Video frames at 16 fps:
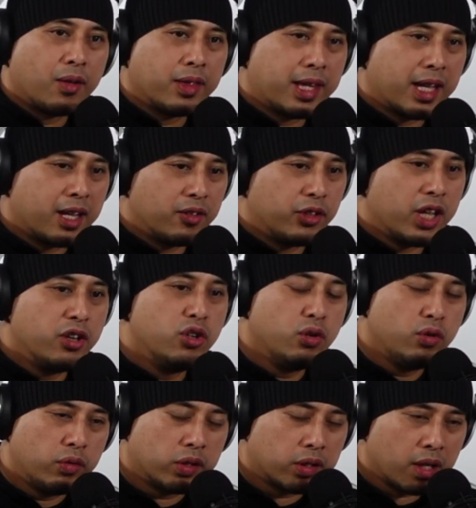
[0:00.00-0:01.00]
the
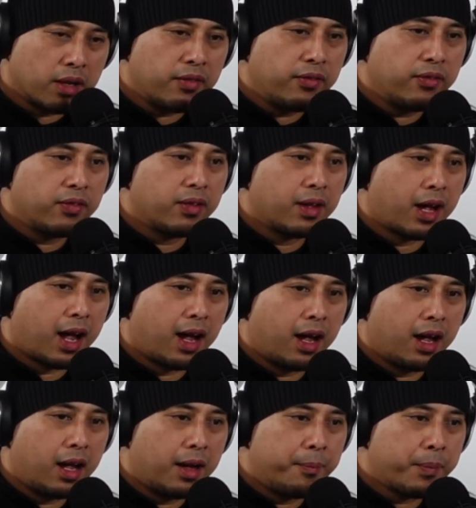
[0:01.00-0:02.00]
new stuff,
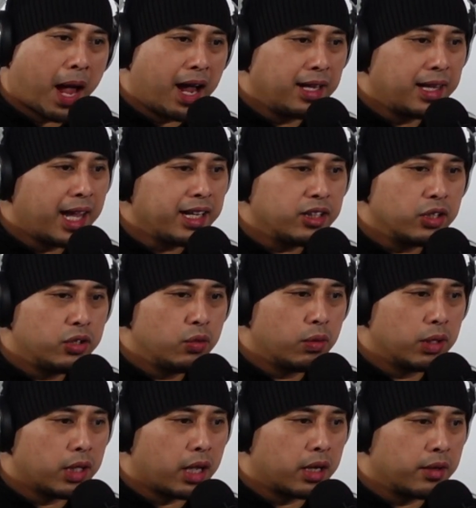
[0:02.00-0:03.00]
I like to do
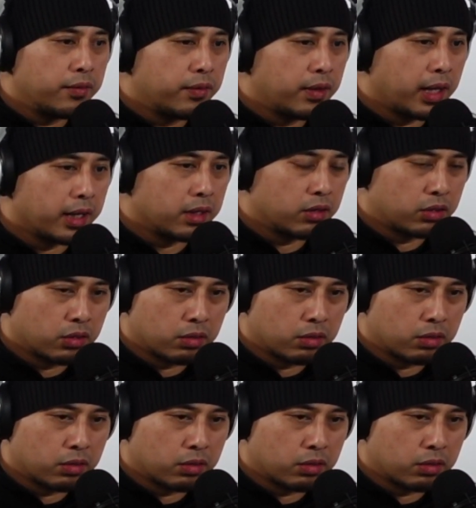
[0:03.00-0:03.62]
a lot of like